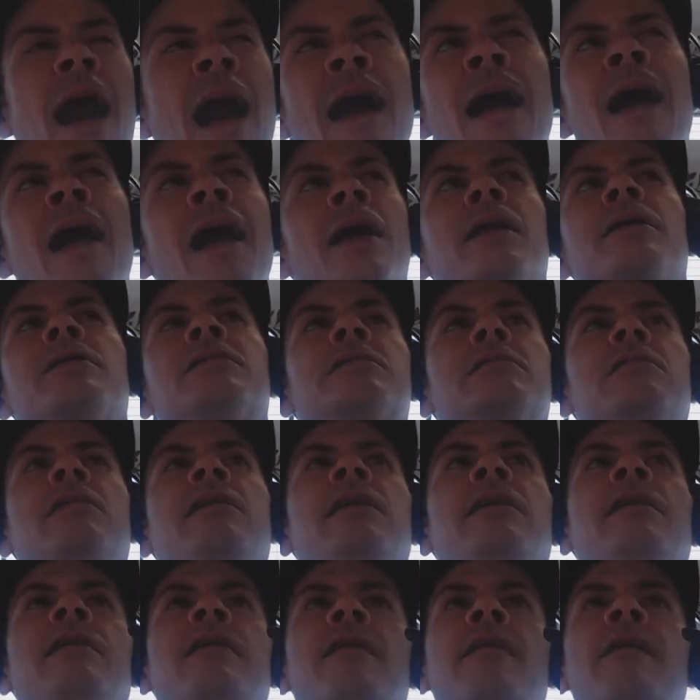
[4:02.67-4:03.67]
I
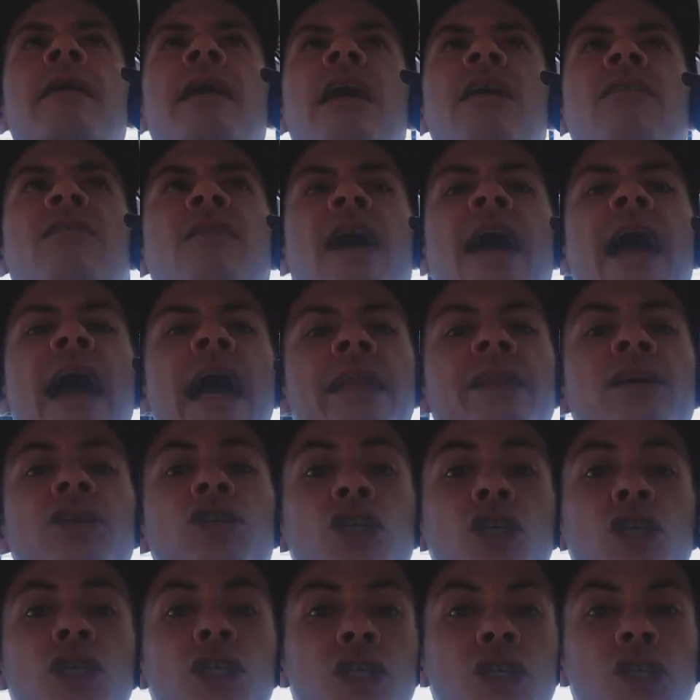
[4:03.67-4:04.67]
honestly, if I had to
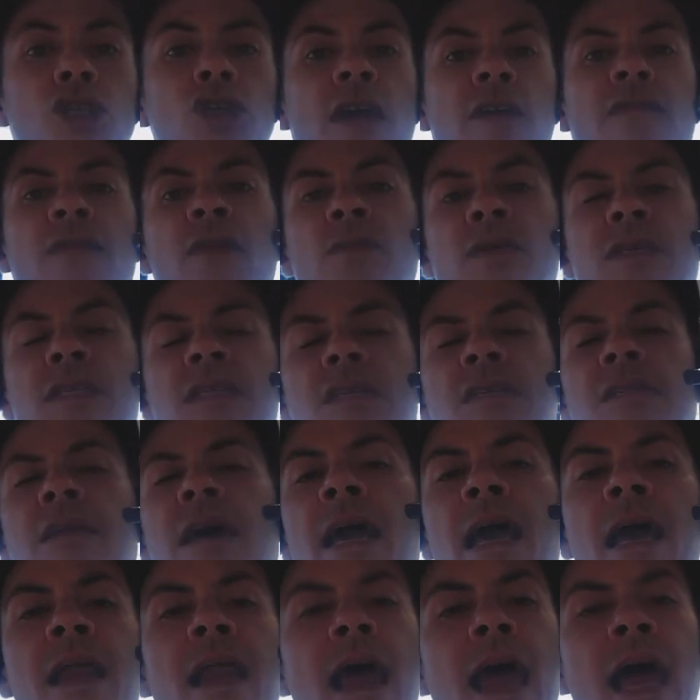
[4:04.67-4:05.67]
just, if it was
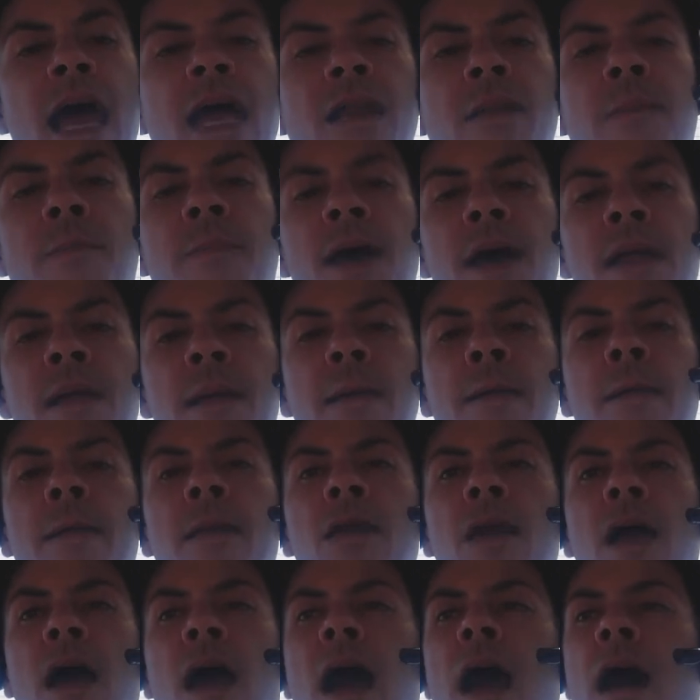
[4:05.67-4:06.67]
today and I had to bet it,
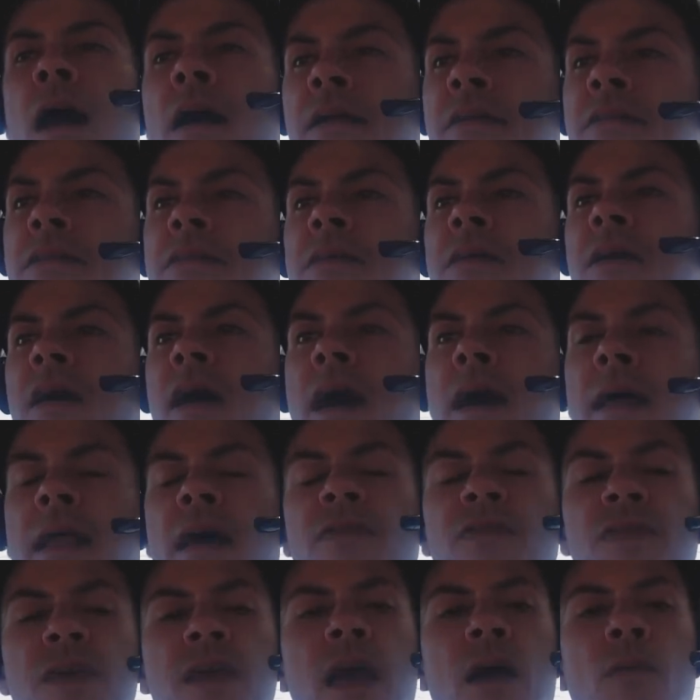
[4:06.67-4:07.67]
honest to God,
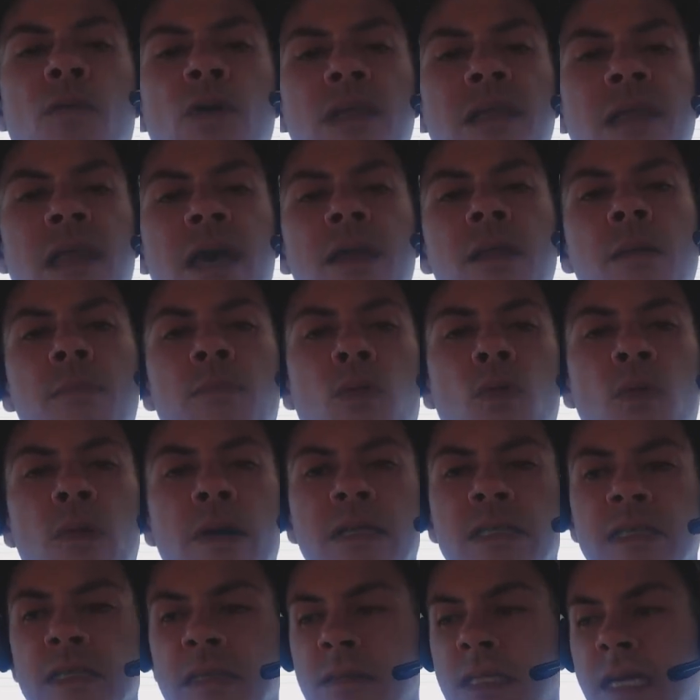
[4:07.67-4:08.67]
I think I would lay the
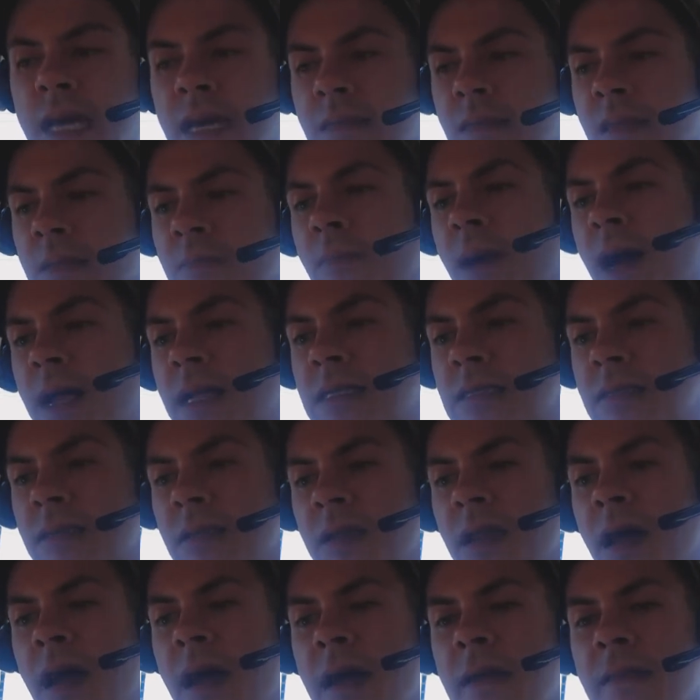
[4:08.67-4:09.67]
points and take them minus
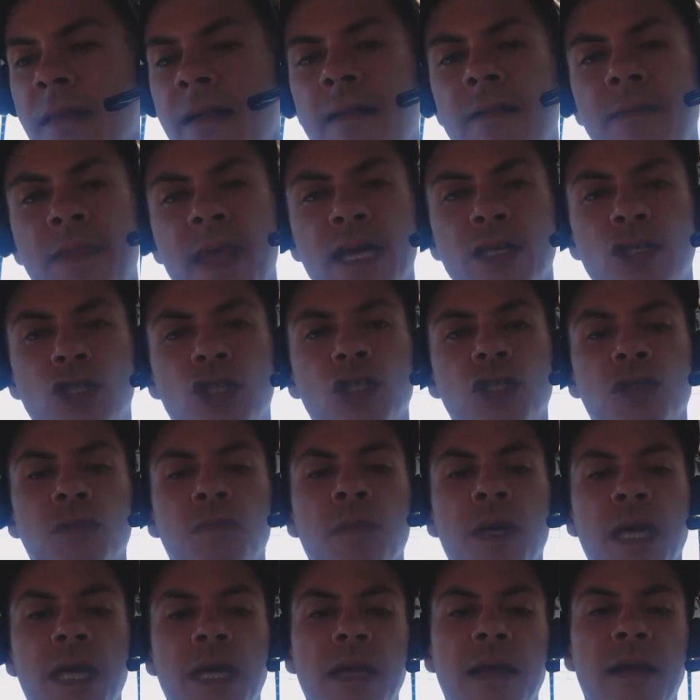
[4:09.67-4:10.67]
the 9. That's just
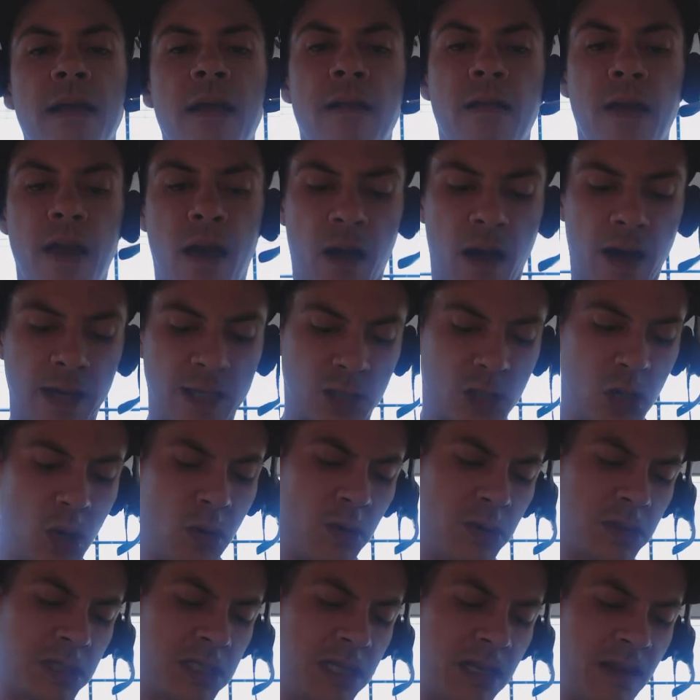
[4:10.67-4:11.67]
me.
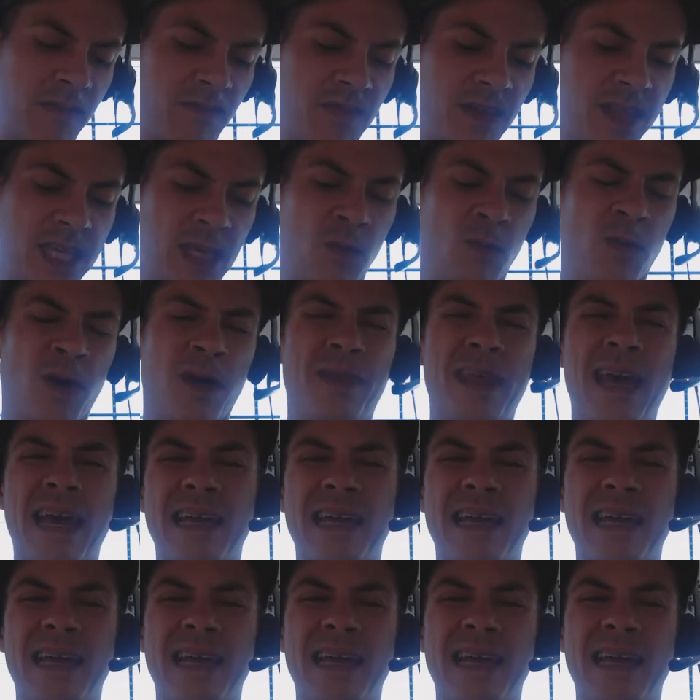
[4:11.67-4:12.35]
Total sitting at 51.